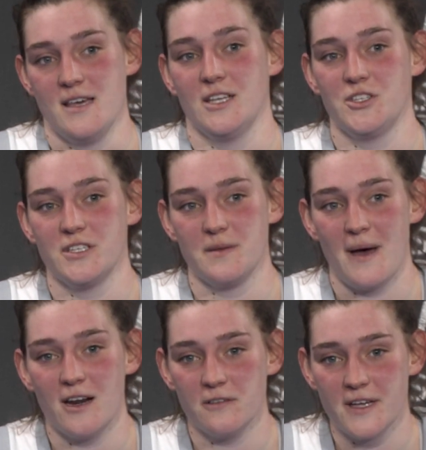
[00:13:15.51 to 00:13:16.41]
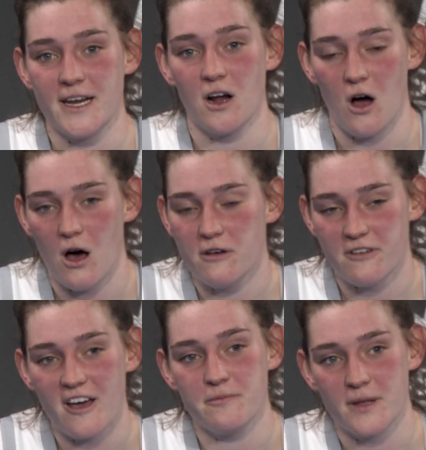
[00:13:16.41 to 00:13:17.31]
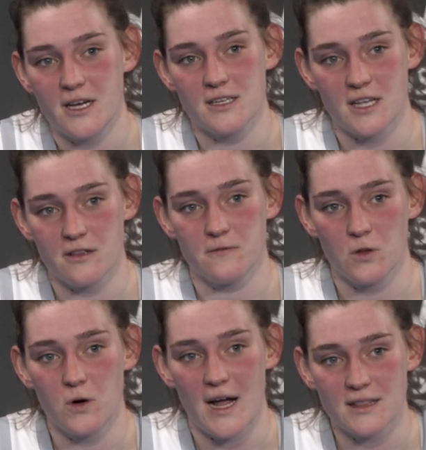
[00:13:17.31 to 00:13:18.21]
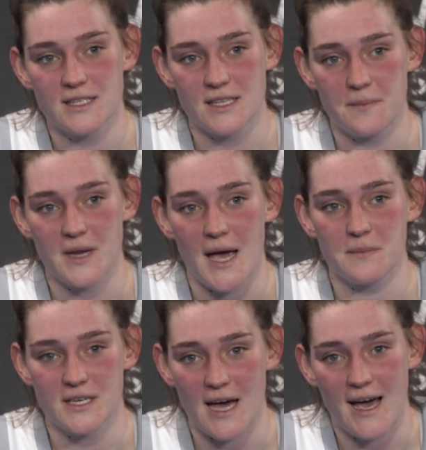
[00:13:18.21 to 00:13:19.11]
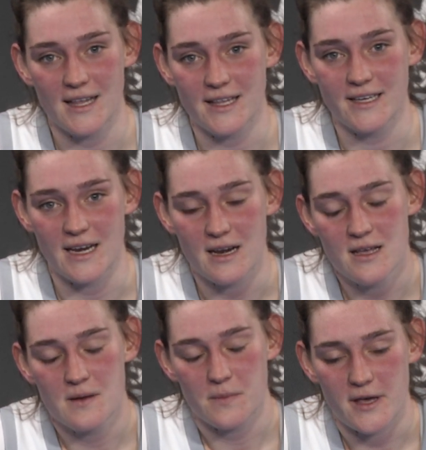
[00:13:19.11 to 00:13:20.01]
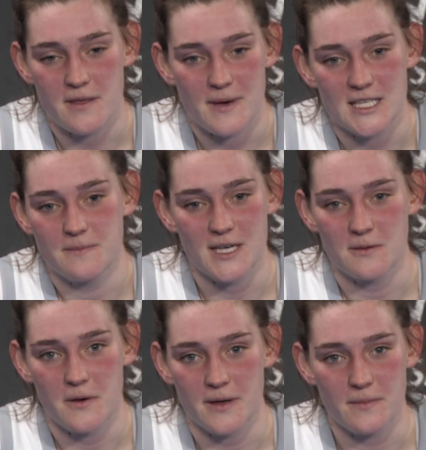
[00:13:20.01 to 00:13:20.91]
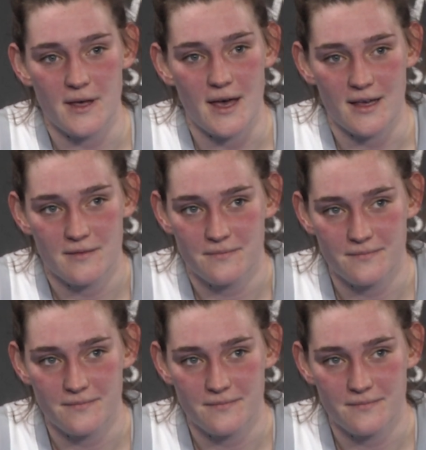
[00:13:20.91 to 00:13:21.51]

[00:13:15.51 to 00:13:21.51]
It's just a matter of getting all five players on the floor at the same time to dial in and play the best basketball we can play.